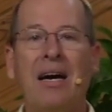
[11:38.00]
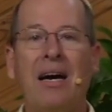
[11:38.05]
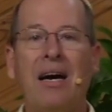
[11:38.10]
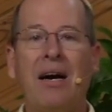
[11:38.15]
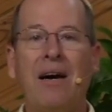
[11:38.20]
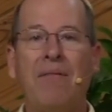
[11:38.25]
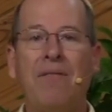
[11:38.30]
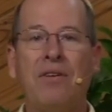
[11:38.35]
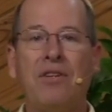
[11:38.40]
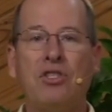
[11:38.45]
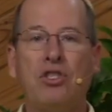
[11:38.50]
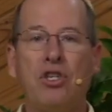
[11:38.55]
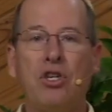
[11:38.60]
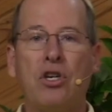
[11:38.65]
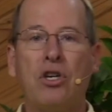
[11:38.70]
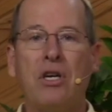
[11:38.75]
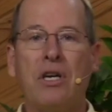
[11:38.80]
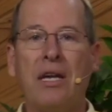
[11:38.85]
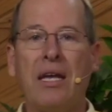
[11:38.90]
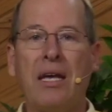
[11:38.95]
of a
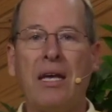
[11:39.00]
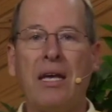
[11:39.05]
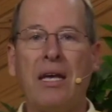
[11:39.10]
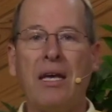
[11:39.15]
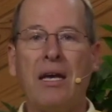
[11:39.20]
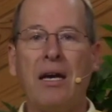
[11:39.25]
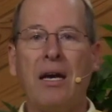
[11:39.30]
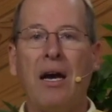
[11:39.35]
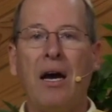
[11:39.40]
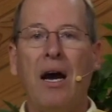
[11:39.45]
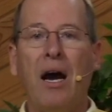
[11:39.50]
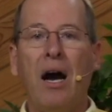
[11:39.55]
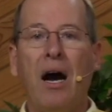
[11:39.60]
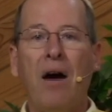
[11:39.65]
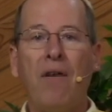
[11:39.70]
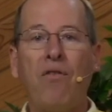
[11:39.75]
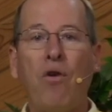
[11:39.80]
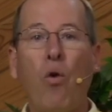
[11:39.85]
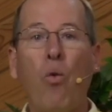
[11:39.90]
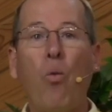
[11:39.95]
journey,
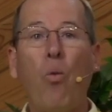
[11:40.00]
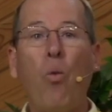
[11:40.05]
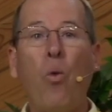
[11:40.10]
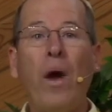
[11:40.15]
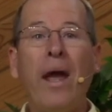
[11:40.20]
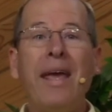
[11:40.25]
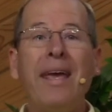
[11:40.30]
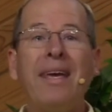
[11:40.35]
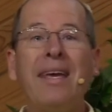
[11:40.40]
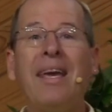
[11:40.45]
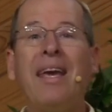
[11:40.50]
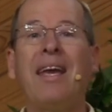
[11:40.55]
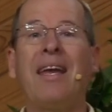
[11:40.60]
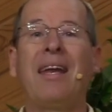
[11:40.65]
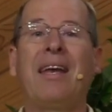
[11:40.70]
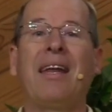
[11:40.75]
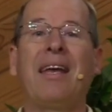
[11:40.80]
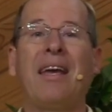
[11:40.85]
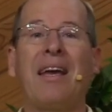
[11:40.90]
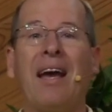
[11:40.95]
of
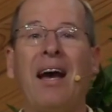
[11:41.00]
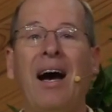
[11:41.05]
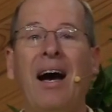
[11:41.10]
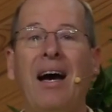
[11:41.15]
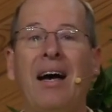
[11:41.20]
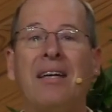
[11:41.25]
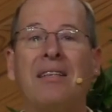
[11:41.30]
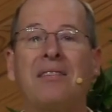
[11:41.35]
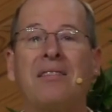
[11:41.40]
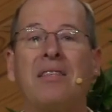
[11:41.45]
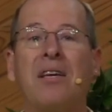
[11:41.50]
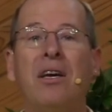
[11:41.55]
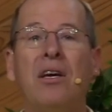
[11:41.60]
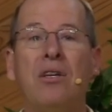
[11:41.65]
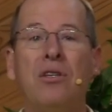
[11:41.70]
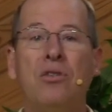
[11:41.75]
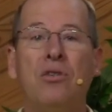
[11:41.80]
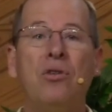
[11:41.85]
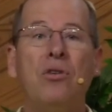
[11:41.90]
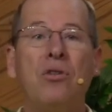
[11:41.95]
awakening us
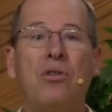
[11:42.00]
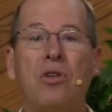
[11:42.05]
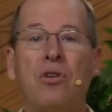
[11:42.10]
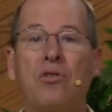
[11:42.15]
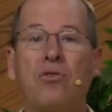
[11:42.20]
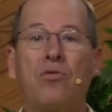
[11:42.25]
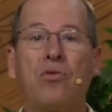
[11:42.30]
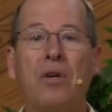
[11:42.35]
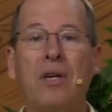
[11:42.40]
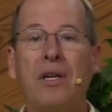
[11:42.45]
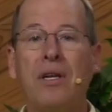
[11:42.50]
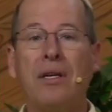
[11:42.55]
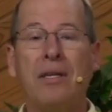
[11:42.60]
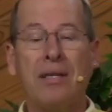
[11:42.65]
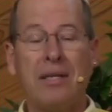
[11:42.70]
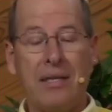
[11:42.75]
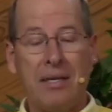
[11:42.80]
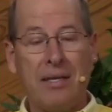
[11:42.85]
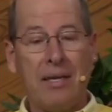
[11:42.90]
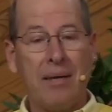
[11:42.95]
to the
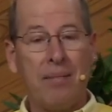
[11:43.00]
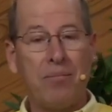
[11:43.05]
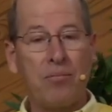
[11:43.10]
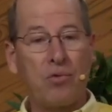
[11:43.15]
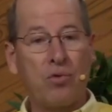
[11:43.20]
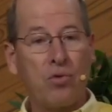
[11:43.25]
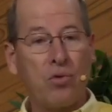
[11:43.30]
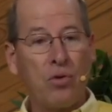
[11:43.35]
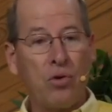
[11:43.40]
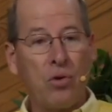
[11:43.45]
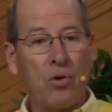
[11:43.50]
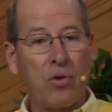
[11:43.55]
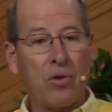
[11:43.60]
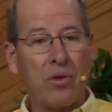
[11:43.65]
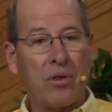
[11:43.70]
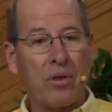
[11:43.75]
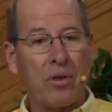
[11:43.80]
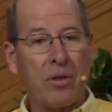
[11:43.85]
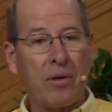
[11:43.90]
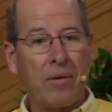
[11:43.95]
deep truth.
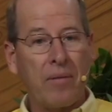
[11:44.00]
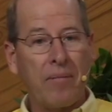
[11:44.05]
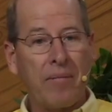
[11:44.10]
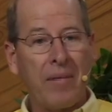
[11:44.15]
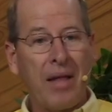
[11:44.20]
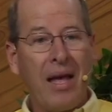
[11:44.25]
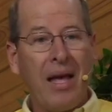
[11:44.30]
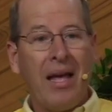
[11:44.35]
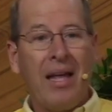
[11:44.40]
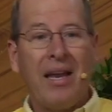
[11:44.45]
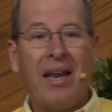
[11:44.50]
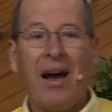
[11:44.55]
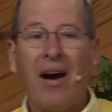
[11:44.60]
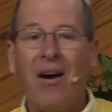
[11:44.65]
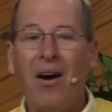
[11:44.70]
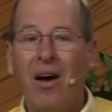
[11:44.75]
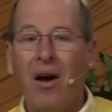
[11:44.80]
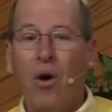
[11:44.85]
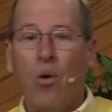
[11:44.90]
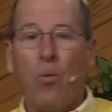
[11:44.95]
Now,
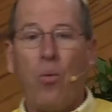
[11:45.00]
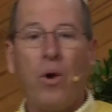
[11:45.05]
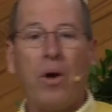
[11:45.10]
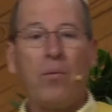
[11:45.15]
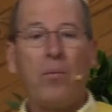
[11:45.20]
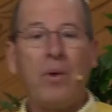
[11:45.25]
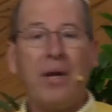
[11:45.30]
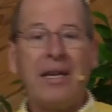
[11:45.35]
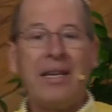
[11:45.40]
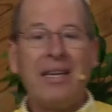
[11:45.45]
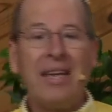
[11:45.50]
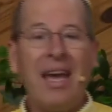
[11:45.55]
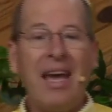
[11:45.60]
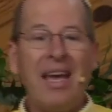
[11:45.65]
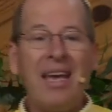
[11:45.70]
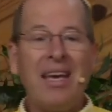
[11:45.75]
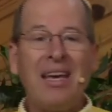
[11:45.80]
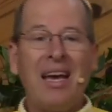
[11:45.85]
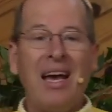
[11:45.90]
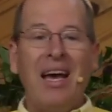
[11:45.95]
when we
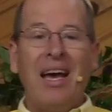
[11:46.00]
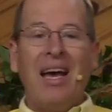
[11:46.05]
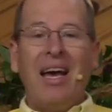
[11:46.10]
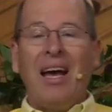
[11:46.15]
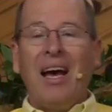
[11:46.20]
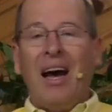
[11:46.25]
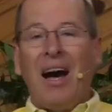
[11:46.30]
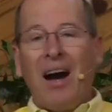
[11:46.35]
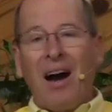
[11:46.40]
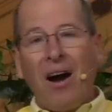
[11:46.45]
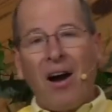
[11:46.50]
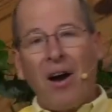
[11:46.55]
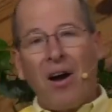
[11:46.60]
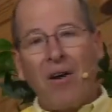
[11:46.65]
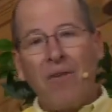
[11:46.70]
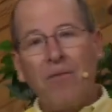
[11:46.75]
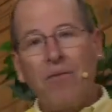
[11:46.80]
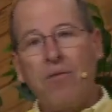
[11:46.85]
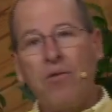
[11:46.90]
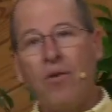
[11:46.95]
take
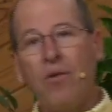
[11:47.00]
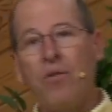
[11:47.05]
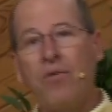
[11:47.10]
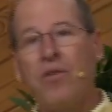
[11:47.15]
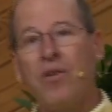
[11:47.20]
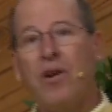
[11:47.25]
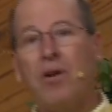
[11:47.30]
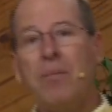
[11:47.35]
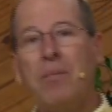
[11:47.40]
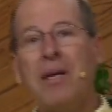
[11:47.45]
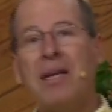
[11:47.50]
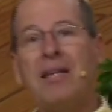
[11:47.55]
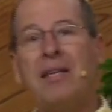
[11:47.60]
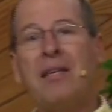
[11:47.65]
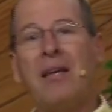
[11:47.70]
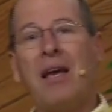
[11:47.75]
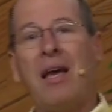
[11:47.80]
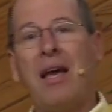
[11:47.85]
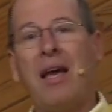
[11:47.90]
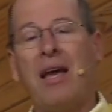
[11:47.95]
our fulfillment
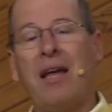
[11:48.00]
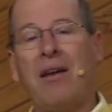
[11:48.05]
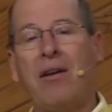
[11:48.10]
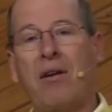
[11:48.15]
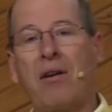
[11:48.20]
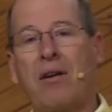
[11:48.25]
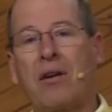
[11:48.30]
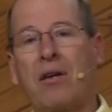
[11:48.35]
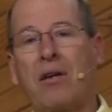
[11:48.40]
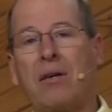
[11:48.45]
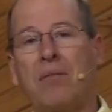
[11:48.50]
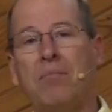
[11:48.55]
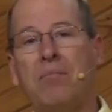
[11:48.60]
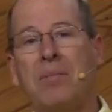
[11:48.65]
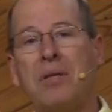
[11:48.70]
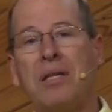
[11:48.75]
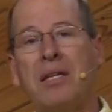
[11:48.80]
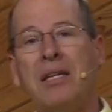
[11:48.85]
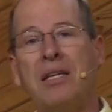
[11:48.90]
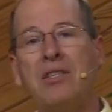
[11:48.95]
and our
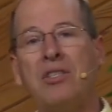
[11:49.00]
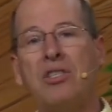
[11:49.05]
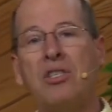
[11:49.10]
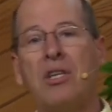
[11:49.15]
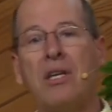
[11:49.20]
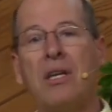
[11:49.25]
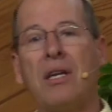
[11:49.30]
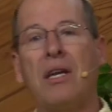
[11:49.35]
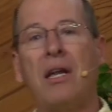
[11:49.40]
completion